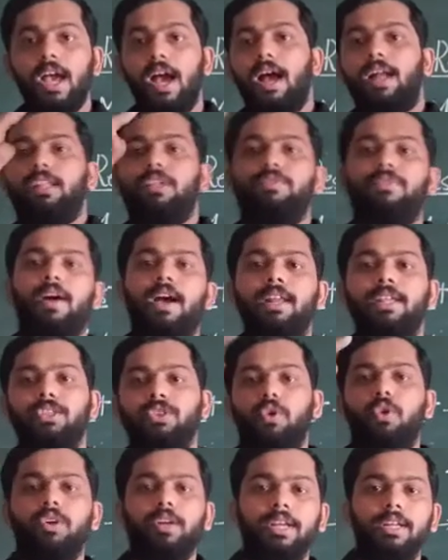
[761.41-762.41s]
and the fan
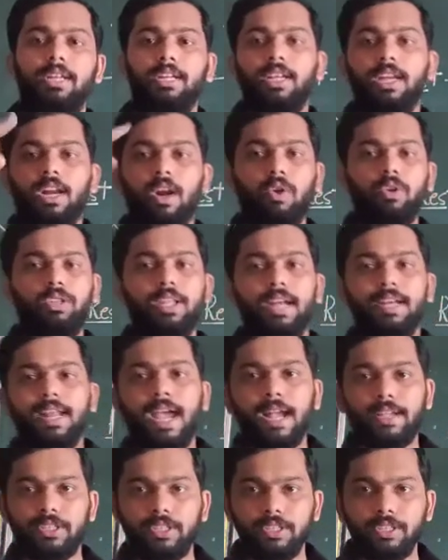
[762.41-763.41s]
is rotating around that
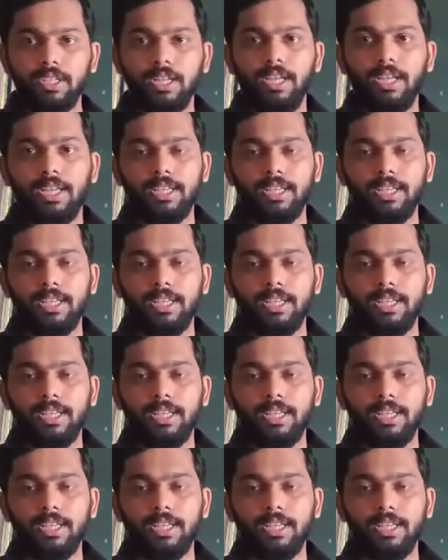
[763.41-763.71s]
axis.